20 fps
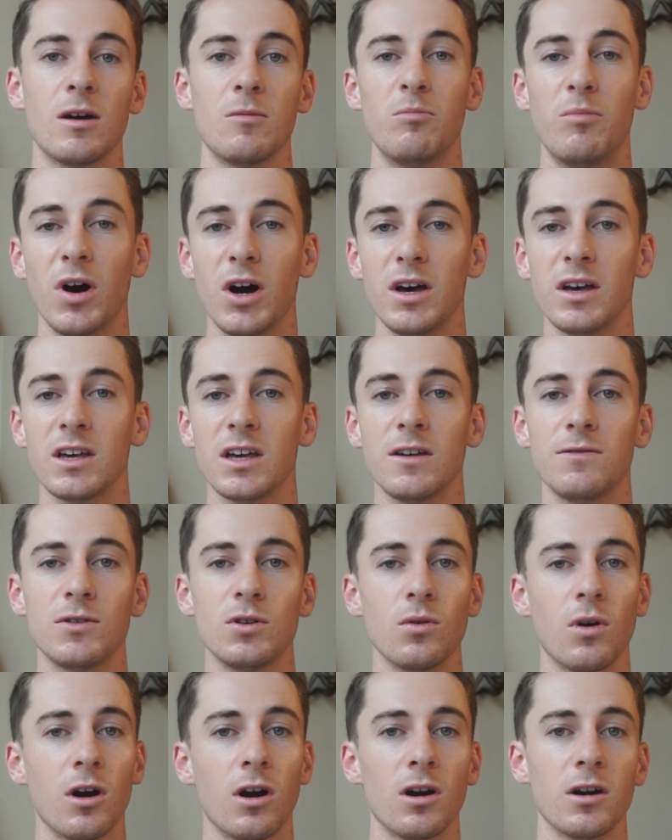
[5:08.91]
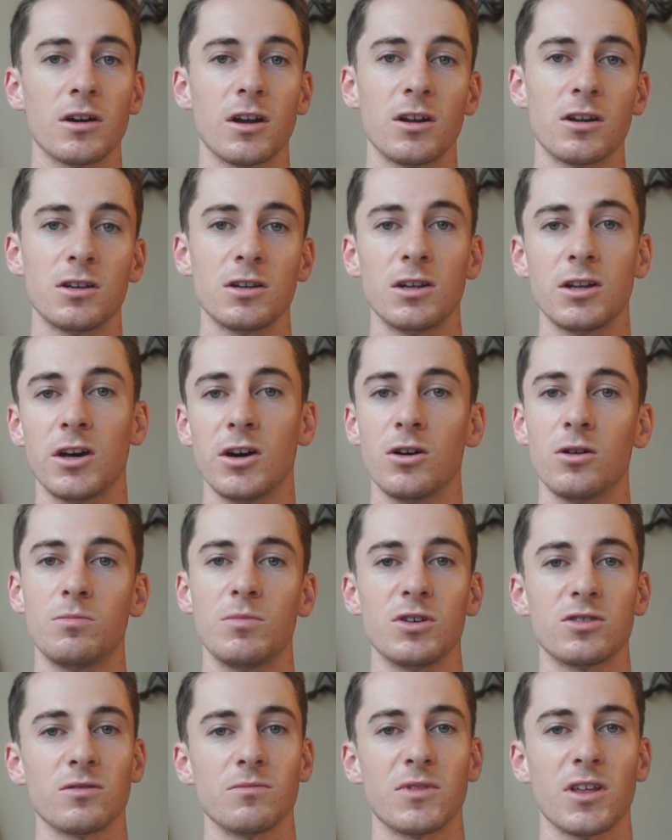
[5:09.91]
But if you are gonna,
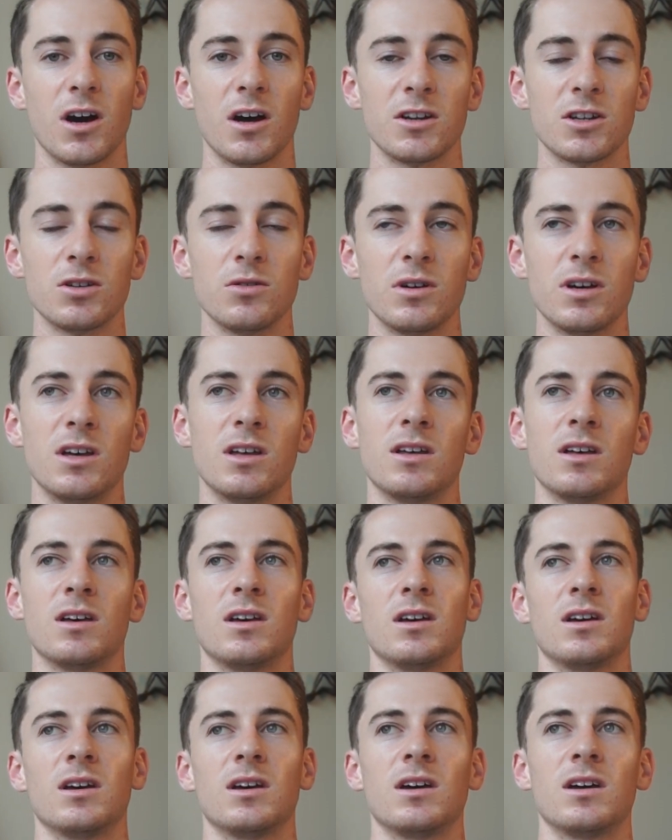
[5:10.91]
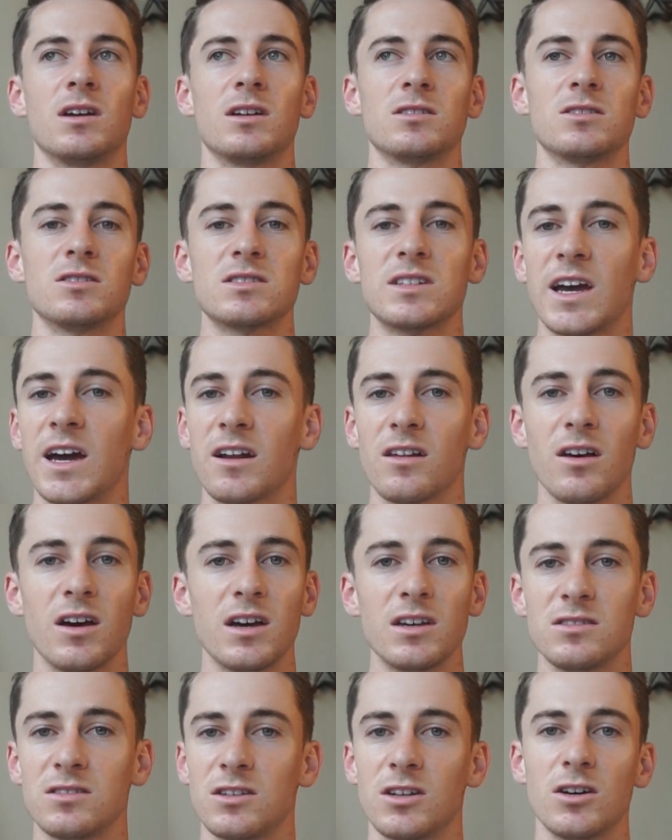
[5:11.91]
put some thought into it, just
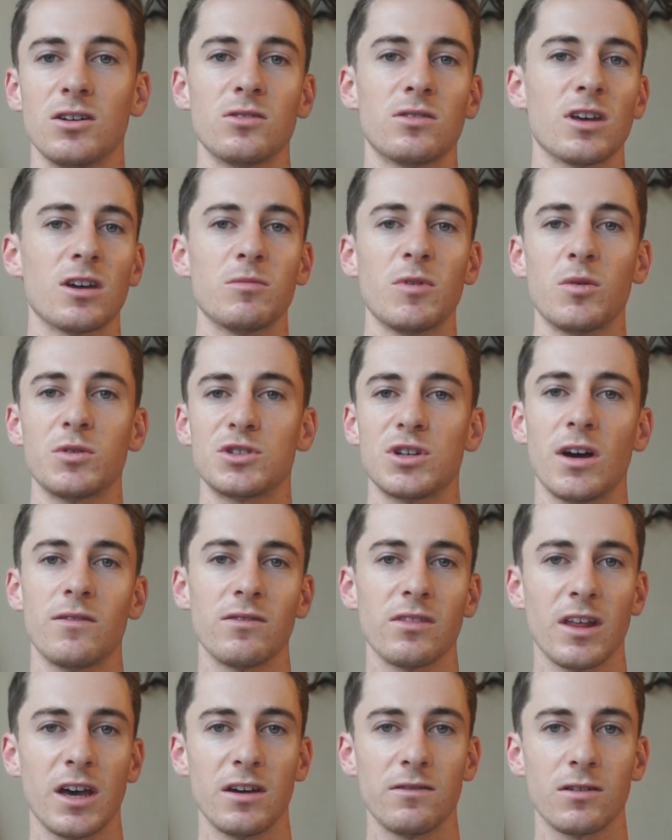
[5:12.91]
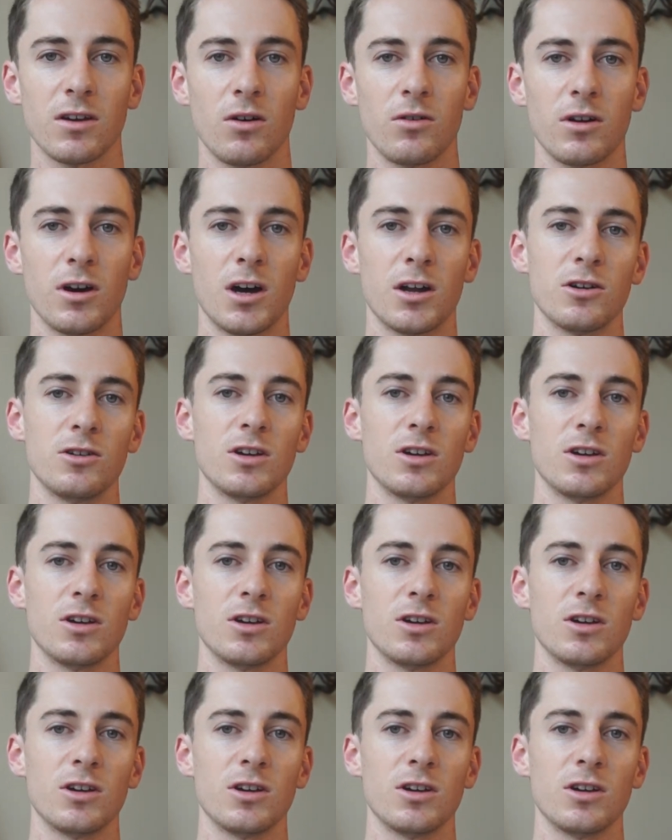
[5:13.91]
analyze, think about what you have in life going on.